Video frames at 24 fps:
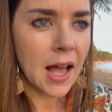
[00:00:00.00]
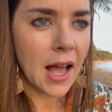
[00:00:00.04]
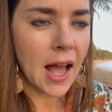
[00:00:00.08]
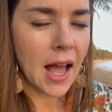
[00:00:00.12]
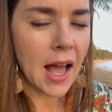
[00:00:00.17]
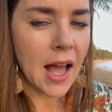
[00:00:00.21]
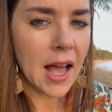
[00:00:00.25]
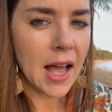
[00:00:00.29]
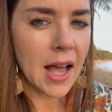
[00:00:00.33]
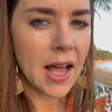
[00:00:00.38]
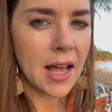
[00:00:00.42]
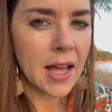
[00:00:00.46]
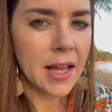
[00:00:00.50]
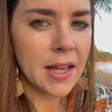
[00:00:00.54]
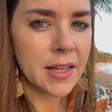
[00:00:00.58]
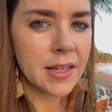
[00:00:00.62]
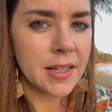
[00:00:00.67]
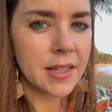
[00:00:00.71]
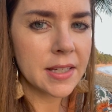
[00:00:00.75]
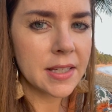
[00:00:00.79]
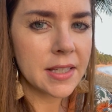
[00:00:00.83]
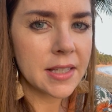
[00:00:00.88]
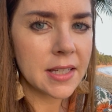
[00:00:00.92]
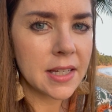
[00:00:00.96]

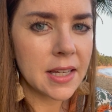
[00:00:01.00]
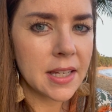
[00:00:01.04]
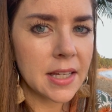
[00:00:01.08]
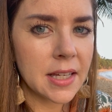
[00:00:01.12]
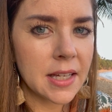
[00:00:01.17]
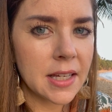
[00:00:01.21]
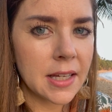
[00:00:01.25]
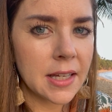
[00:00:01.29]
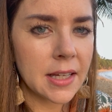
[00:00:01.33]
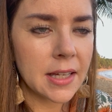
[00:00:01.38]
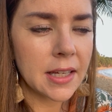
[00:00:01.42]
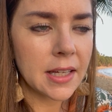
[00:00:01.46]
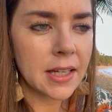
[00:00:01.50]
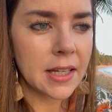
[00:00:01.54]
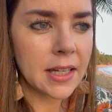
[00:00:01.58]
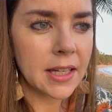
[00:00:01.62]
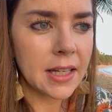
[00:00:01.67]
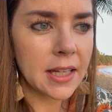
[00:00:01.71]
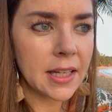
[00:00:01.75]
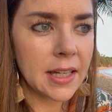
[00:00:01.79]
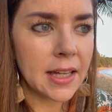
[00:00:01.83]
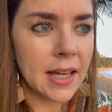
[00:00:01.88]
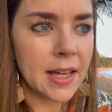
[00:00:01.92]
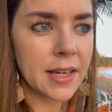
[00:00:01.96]
And
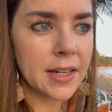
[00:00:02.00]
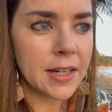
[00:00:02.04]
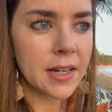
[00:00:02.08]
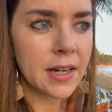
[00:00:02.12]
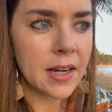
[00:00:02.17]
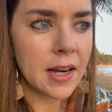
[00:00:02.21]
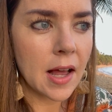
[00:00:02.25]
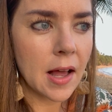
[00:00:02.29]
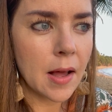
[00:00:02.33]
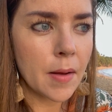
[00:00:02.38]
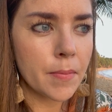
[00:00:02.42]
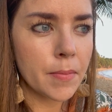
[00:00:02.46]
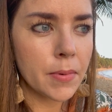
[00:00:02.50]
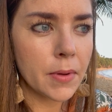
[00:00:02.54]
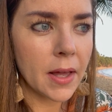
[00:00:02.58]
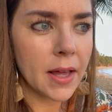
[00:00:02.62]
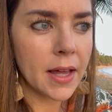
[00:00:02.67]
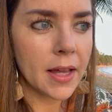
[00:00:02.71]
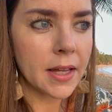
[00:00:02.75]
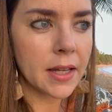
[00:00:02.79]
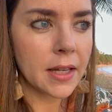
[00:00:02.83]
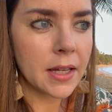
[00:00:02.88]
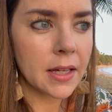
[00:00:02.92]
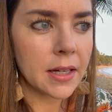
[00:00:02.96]
he ended up,
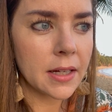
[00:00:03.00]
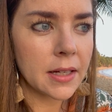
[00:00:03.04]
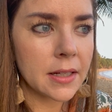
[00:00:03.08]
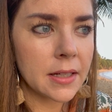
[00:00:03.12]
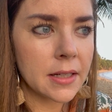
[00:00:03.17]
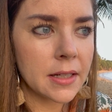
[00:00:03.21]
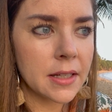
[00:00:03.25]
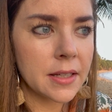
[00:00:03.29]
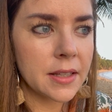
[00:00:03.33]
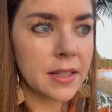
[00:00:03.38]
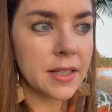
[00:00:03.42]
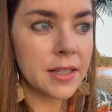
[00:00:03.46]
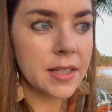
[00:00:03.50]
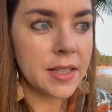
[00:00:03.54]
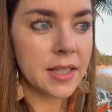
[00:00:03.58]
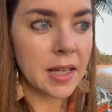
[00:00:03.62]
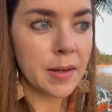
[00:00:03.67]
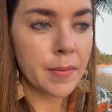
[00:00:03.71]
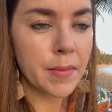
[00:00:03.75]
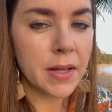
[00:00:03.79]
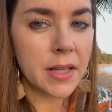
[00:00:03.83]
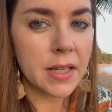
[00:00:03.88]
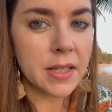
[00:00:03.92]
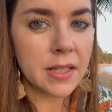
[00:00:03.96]
like, the
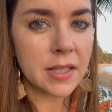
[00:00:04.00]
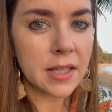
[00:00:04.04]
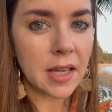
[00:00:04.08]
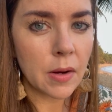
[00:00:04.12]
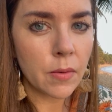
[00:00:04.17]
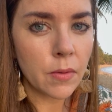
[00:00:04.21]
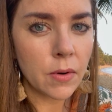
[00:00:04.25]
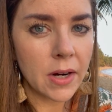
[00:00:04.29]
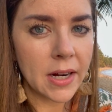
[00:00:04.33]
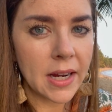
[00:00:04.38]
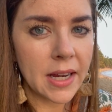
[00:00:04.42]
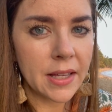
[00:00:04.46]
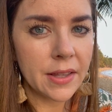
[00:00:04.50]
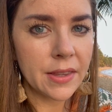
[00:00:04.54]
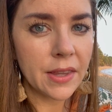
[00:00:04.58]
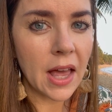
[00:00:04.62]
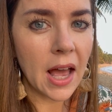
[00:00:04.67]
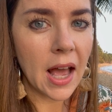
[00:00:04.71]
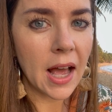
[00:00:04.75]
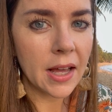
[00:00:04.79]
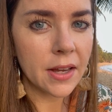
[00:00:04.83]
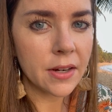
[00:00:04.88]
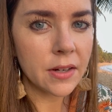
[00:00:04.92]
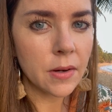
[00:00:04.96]
demons that were in
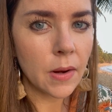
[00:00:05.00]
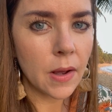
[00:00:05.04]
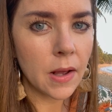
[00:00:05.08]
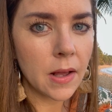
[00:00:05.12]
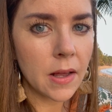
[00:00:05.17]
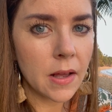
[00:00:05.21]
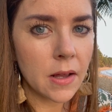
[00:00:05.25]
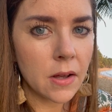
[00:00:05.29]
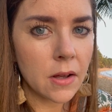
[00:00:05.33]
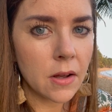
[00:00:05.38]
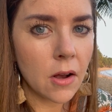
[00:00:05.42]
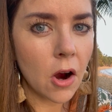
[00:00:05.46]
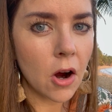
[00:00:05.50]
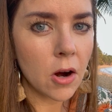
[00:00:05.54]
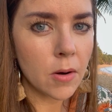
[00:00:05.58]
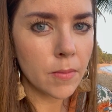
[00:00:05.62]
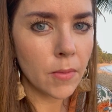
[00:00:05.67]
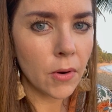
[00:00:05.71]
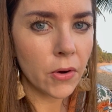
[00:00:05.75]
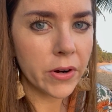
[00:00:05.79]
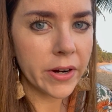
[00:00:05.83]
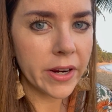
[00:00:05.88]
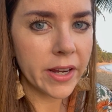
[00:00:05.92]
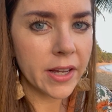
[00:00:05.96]
that
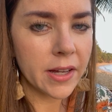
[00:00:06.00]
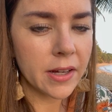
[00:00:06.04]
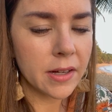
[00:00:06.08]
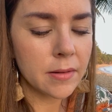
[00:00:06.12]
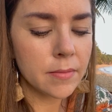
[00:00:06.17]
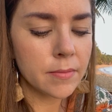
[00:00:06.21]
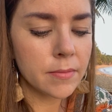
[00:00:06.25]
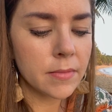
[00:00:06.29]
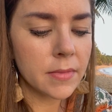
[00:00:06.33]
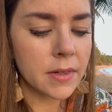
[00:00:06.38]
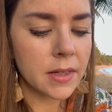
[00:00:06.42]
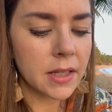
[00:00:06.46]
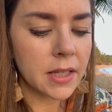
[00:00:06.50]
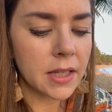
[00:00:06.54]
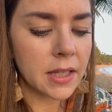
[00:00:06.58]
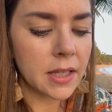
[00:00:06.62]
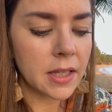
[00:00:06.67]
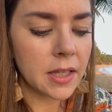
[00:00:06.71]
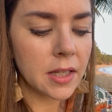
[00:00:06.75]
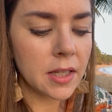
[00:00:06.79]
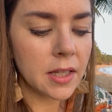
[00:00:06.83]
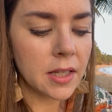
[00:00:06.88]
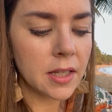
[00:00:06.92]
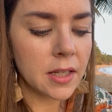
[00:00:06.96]
harmonium,
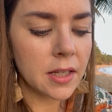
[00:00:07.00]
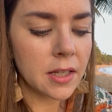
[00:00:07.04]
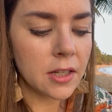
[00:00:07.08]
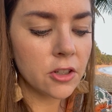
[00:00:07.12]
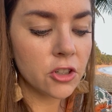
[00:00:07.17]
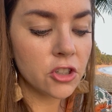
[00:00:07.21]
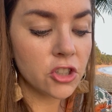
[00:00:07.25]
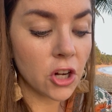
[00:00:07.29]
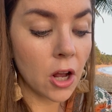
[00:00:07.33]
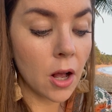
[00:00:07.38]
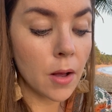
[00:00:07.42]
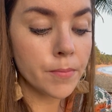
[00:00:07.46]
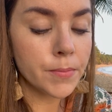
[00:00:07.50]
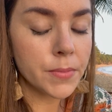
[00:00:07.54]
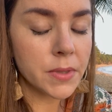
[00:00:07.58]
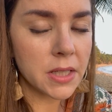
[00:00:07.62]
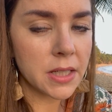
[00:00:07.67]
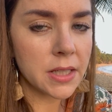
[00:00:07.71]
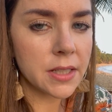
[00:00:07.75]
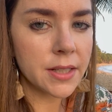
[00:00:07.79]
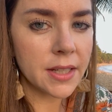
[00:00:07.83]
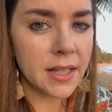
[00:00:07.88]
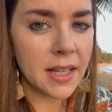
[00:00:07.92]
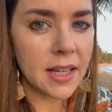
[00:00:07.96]
he jumped
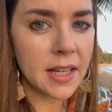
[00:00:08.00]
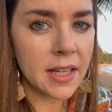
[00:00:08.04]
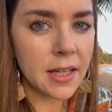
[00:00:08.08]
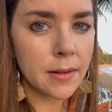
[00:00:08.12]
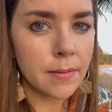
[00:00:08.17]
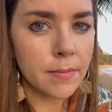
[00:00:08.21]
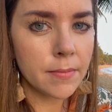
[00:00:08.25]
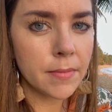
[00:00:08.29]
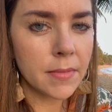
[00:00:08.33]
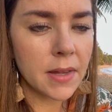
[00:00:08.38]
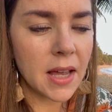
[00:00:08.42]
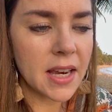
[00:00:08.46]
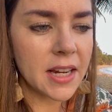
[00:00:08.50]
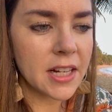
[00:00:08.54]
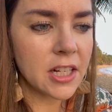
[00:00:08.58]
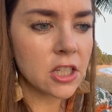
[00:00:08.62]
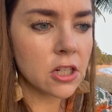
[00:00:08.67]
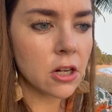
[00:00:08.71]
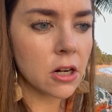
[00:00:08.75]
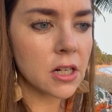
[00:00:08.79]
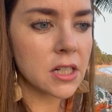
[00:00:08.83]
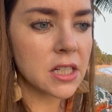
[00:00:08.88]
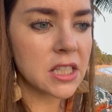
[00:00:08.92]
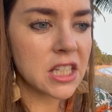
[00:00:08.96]
into him and he
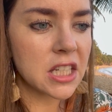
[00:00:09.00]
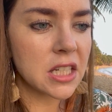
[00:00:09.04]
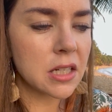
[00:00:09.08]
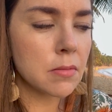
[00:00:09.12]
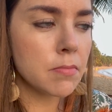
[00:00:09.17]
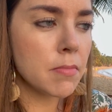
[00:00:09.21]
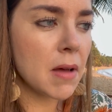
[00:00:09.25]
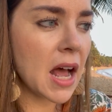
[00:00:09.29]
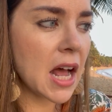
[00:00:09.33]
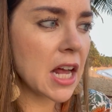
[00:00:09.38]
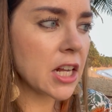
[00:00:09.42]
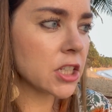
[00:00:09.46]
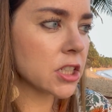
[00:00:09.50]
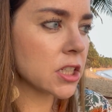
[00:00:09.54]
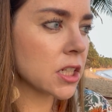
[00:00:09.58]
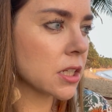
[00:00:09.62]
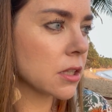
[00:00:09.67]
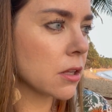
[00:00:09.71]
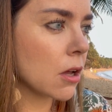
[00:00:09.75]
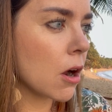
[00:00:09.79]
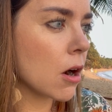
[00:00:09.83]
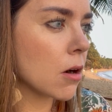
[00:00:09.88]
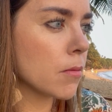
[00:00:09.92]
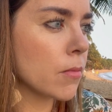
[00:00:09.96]
started smashing
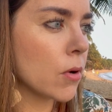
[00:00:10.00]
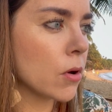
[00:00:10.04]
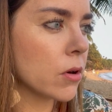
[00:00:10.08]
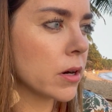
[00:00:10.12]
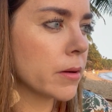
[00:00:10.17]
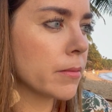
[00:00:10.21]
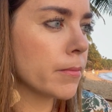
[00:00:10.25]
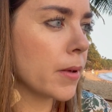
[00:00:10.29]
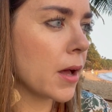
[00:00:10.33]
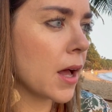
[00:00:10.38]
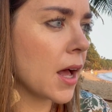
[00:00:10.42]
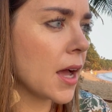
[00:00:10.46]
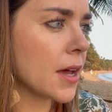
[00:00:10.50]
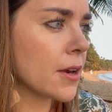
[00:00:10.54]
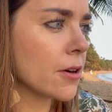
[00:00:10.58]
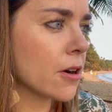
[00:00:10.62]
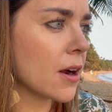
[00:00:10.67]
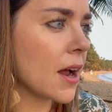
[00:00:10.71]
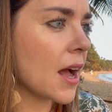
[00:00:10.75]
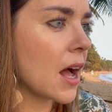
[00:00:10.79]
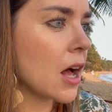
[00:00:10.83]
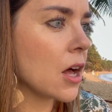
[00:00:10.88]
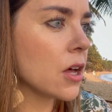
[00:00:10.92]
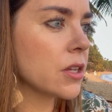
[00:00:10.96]
the harmonium behind our
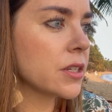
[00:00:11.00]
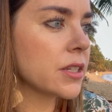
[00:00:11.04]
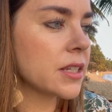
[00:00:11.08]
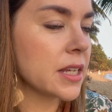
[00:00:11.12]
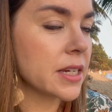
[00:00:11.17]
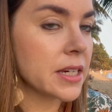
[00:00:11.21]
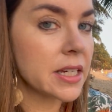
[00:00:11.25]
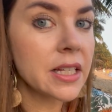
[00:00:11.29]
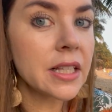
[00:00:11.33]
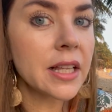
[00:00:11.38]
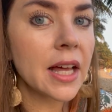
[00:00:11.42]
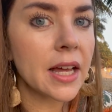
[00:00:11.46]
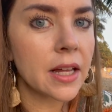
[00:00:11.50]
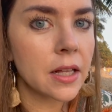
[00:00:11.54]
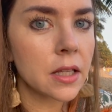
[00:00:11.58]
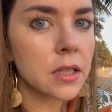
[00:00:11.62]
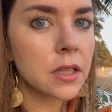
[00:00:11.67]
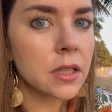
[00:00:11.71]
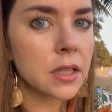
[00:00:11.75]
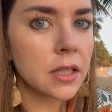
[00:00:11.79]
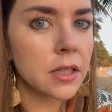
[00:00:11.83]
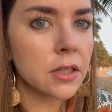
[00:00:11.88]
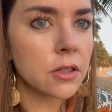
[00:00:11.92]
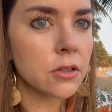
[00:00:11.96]
house, and he, like,
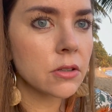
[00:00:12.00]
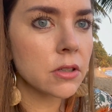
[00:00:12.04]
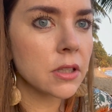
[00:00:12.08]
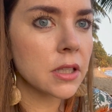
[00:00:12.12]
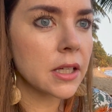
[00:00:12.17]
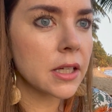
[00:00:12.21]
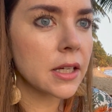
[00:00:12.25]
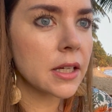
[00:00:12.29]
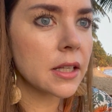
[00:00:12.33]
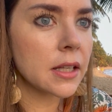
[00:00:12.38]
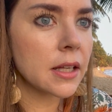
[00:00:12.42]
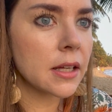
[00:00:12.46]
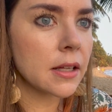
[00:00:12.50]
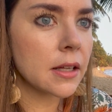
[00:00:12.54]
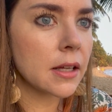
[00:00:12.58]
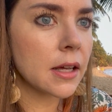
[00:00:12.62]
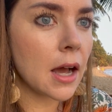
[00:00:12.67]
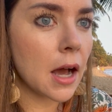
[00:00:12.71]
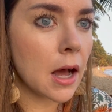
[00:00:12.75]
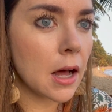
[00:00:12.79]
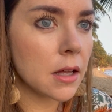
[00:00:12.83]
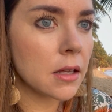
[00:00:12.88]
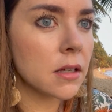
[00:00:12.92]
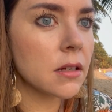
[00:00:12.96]
literally
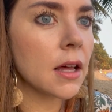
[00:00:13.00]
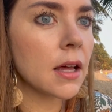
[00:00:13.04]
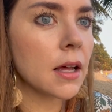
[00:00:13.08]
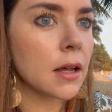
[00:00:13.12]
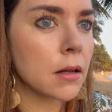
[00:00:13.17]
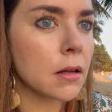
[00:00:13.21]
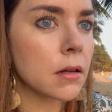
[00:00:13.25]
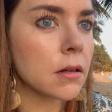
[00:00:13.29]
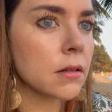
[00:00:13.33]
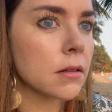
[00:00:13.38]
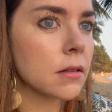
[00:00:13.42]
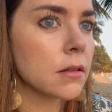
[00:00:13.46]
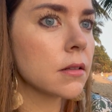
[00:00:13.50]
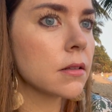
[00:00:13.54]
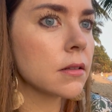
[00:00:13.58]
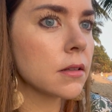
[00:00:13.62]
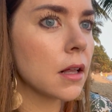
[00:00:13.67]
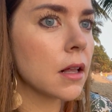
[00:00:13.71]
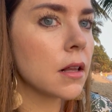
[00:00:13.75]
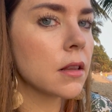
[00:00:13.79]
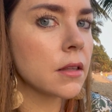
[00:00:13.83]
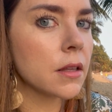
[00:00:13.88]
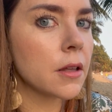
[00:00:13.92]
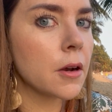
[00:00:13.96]
got, like,
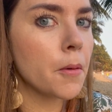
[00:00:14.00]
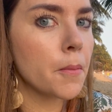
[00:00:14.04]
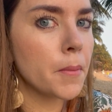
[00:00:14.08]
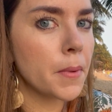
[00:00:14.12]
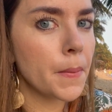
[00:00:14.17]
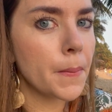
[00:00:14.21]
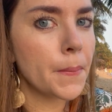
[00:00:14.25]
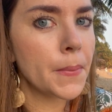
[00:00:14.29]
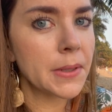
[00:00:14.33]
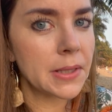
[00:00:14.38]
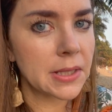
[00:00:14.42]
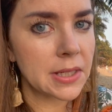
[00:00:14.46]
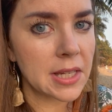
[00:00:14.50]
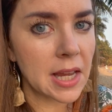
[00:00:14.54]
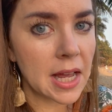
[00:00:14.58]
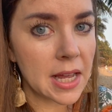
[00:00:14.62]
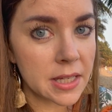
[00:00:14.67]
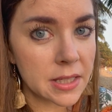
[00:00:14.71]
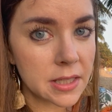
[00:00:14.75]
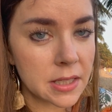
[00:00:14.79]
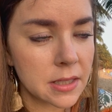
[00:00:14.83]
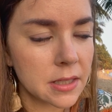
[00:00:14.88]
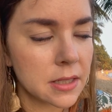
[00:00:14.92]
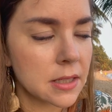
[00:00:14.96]
a little bit
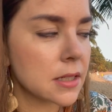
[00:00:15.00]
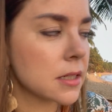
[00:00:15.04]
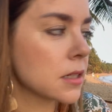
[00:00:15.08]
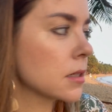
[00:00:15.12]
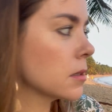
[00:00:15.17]
possessed